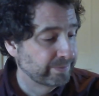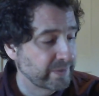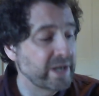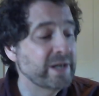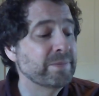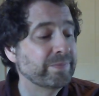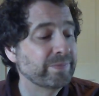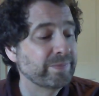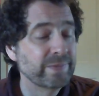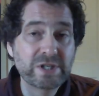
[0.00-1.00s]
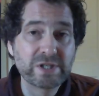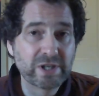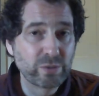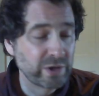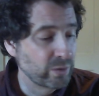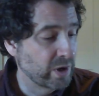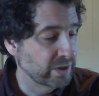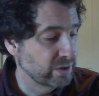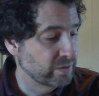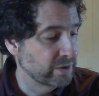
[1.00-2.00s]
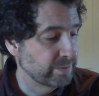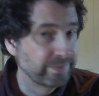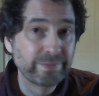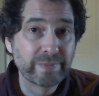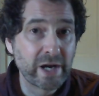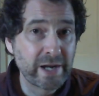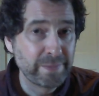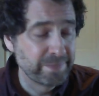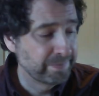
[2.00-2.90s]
"Hey," she said when he walked over. "Hi."